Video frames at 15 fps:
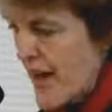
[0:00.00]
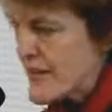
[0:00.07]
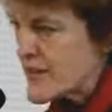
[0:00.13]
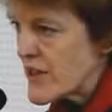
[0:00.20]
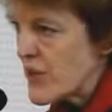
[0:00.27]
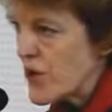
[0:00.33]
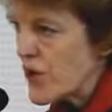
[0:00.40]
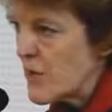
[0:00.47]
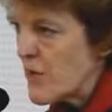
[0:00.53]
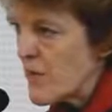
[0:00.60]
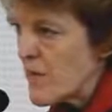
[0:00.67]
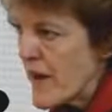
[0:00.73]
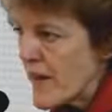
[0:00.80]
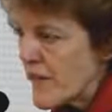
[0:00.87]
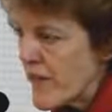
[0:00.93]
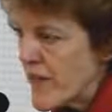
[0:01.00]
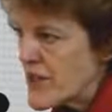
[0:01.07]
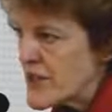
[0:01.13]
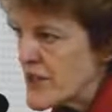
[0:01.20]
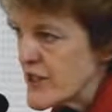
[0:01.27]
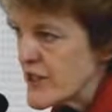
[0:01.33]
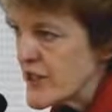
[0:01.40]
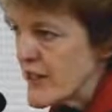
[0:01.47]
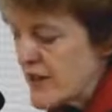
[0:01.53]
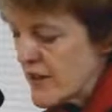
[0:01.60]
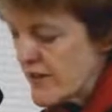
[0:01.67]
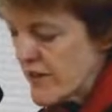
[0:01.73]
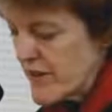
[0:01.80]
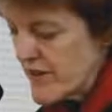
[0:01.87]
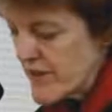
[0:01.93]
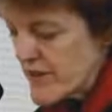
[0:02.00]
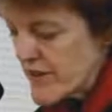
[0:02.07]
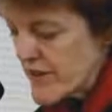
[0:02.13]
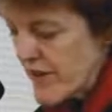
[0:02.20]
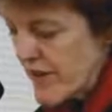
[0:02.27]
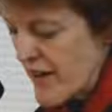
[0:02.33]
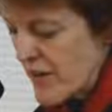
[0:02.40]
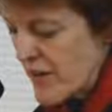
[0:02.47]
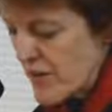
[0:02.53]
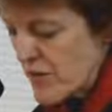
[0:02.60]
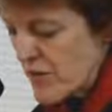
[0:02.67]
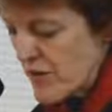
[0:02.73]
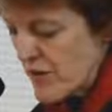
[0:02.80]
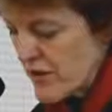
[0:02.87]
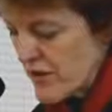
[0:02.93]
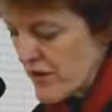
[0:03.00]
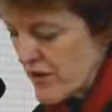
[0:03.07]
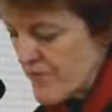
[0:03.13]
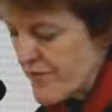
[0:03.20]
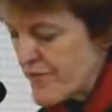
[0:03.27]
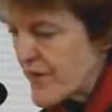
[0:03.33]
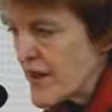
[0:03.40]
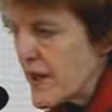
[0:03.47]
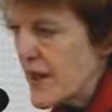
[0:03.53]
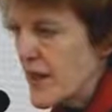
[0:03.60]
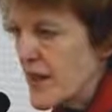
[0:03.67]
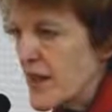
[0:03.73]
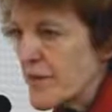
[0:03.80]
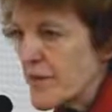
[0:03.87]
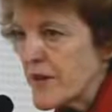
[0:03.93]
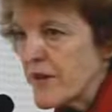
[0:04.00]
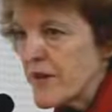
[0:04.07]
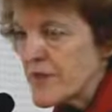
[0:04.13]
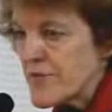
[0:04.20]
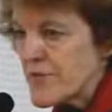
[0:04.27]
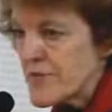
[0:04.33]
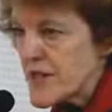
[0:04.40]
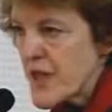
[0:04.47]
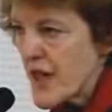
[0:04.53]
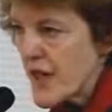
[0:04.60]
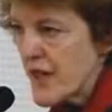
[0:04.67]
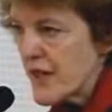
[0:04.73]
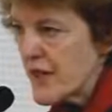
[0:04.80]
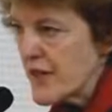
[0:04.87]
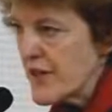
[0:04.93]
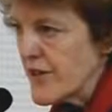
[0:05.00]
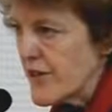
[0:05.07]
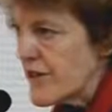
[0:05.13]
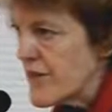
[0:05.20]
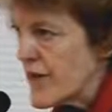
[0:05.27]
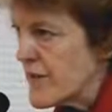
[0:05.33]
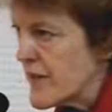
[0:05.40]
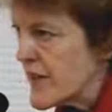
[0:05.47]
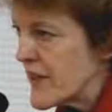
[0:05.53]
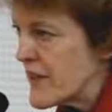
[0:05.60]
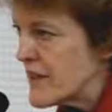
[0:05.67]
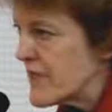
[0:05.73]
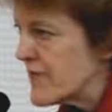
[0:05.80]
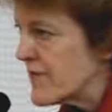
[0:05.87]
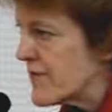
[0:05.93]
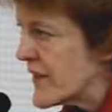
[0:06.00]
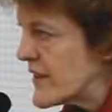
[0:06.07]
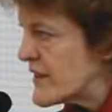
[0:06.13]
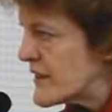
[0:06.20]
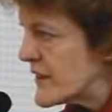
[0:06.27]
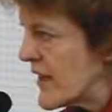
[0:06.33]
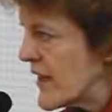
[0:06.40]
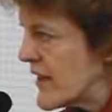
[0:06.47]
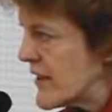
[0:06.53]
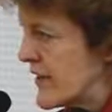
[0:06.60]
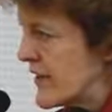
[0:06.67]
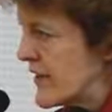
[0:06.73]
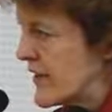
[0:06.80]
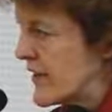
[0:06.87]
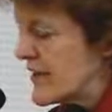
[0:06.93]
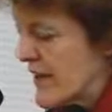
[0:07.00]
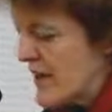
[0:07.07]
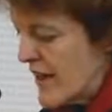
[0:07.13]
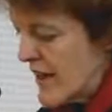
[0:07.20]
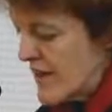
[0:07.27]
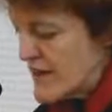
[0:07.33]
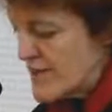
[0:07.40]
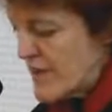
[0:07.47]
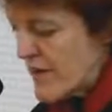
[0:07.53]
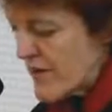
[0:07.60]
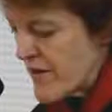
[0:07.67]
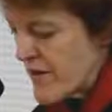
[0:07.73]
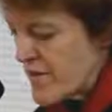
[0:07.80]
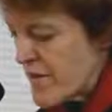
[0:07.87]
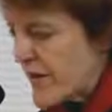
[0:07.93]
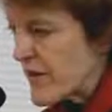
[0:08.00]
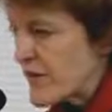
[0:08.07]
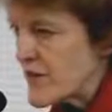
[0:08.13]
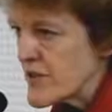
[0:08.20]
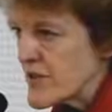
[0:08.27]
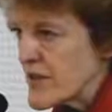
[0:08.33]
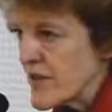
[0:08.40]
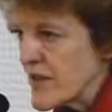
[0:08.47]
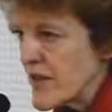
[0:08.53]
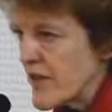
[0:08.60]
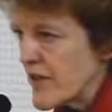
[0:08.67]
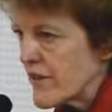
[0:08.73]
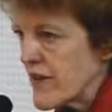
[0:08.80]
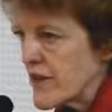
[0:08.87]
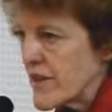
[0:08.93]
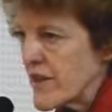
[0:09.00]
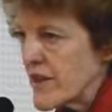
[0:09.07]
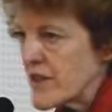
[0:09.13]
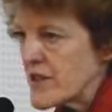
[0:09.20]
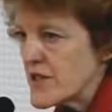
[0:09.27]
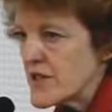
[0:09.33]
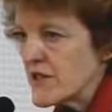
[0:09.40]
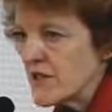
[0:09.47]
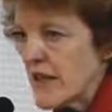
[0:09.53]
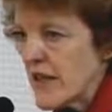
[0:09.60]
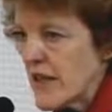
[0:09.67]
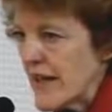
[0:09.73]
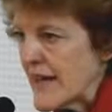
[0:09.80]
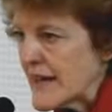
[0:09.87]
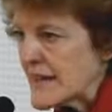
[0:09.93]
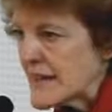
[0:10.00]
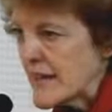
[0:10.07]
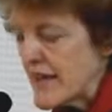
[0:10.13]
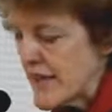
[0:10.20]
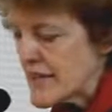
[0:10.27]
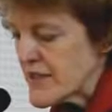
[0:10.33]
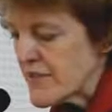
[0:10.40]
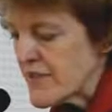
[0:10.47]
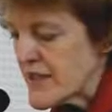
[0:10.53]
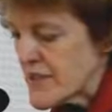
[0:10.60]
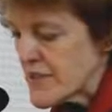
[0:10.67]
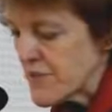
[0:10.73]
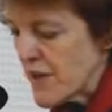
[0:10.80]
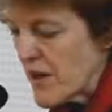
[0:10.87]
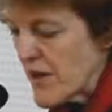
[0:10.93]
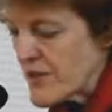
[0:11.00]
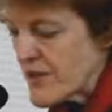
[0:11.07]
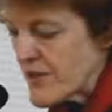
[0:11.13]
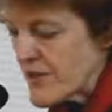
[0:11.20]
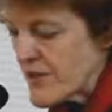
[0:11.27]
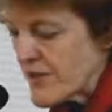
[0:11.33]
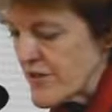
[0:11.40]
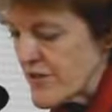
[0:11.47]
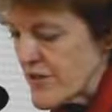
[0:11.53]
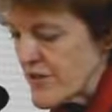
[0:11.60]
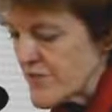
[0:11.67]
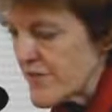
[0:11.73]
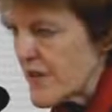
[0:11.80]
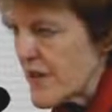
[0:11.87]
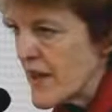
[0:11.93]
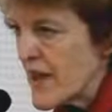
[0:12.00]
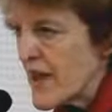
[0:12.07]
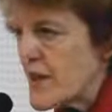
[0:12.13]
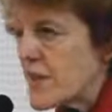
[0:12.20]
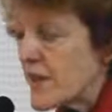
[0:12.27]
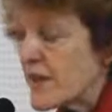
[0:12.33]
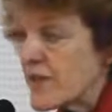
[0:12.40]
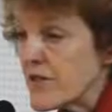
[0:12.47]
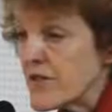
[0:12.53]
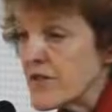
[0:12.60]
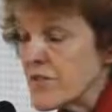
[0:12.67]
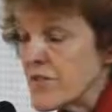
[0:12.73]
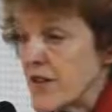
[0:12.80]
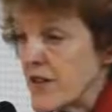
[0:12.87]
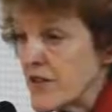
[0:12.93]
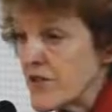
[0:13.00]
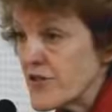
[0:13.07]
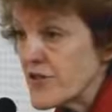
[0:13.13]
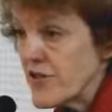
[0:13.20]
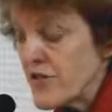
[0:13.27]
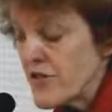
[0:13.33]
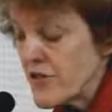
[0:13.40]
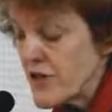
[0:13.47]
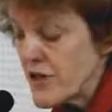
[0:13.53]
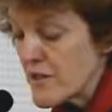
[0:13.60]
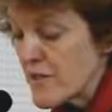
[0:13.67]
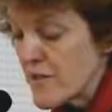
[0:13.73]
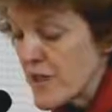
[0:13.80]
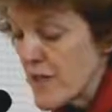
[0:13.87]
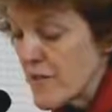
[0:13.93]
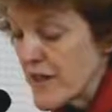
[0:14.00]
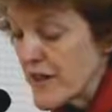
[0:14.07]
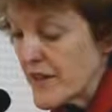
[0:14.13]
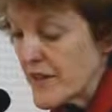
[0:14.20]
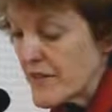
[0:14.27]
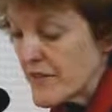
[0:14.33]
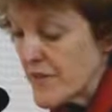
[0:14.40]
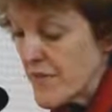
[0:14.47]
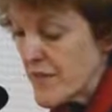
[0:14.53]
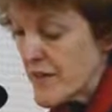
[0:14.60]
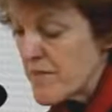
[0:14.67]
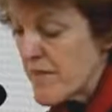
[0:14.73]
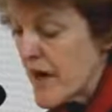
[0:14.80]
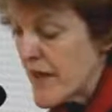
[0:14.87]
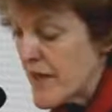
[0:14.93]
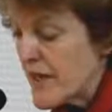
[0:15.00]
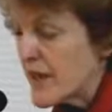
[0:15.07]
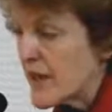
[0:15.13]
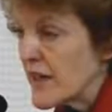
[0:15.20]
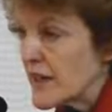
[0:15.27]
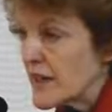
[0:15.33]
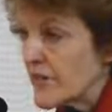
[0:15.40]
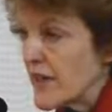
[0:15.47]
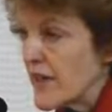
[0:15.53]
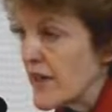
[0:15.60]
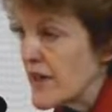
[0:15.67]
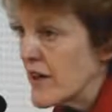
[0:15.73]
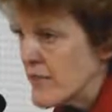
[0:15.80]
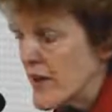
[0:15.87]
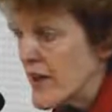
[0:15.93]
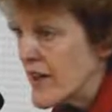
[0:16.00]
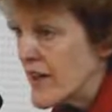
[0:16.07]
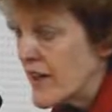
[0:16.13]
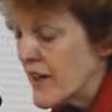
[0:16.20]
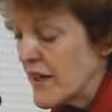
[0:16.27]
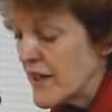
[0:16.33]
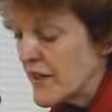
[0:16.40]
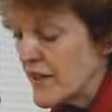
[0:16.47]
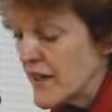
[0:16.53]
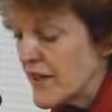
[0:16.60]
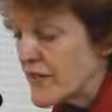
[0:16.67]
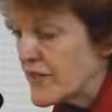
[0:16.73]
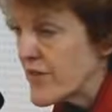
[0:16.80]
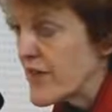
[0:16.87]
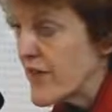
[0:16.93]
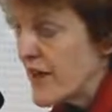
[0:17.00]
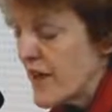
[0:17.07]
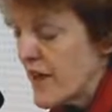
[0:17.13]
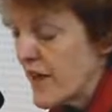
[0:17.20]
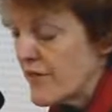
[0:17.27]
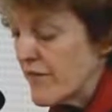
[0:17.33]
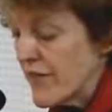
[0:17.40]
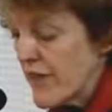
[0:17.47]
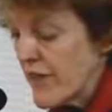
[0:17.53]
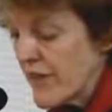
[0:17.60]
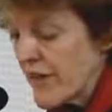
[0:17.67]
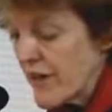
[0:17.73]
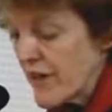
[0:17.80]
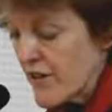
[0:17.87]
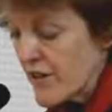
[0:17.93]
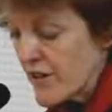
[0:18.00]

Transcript: as global migration increases around the world. Immigrants from Thailand are coming into Fennoscandia as berry pickers. They're coming into Alaska as fish processors. Immigrants from Eastern Europe are coming into some of the mining country, uh, mining areas of uh, the